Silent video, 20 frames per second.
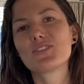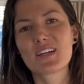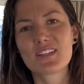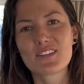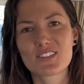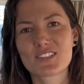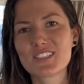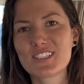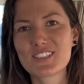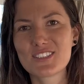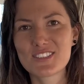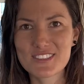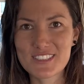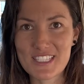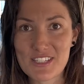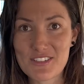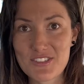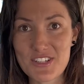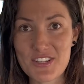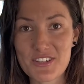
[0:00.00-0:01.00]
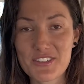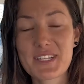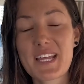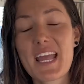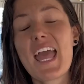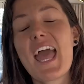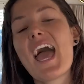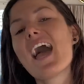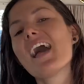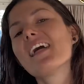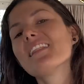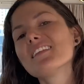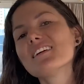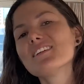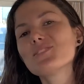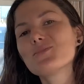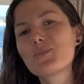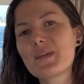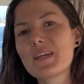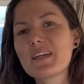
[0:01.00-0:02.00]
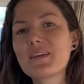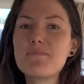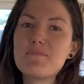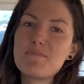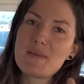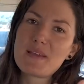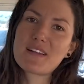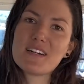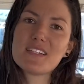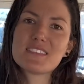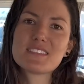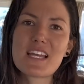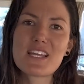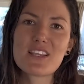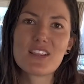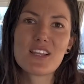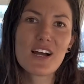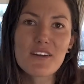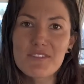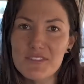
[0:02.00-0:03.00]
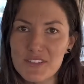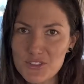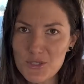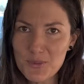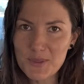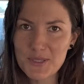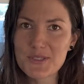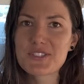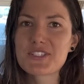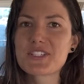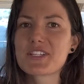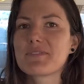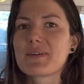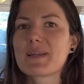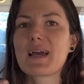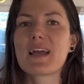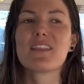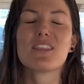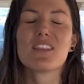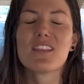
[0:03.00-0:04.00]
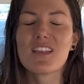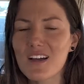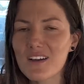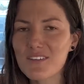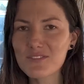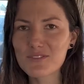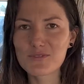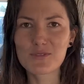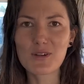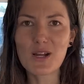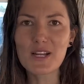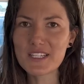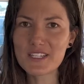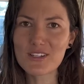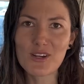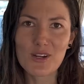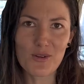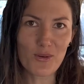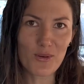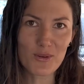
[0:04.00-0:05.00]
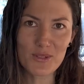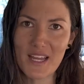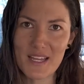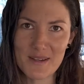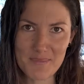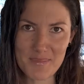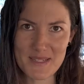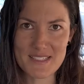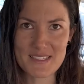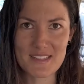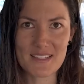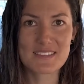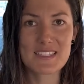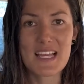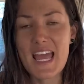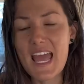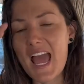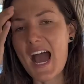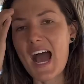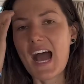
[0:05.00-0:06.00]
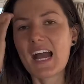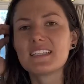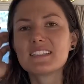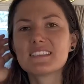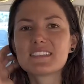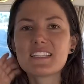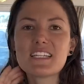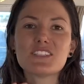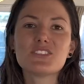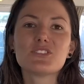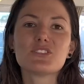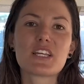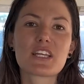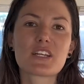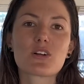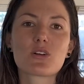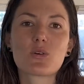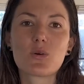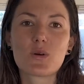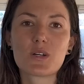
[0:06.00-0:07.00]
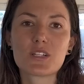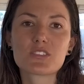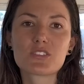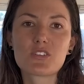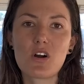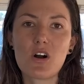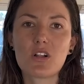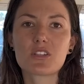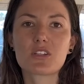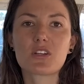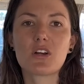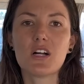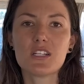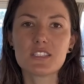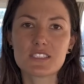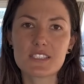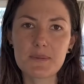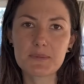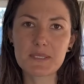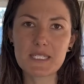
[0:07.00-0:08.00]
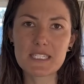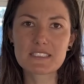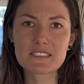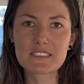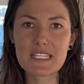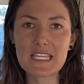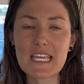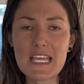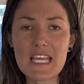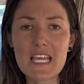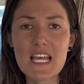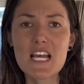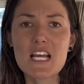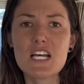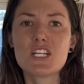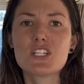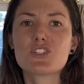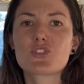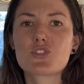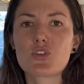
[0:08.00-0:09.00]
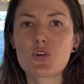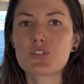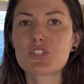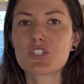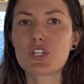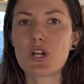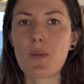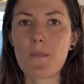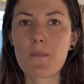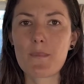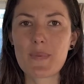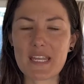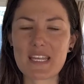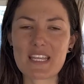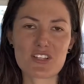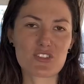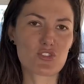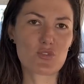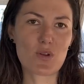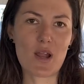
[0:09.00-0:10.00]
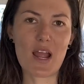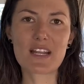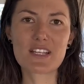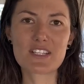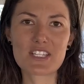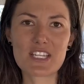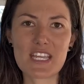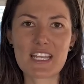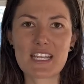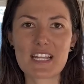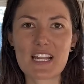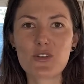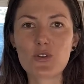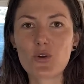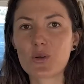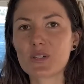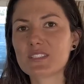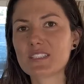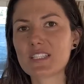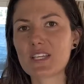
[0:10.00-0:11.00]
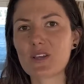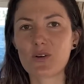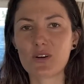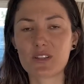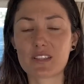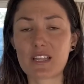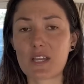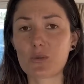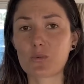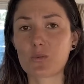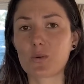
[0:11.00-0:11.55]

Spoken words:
can learn it on Skillshare. And this week, because I love entrepreneurship and I love running our online business, I decided to take a course called Concept is Key: Social Media Strategy in a Noisy Online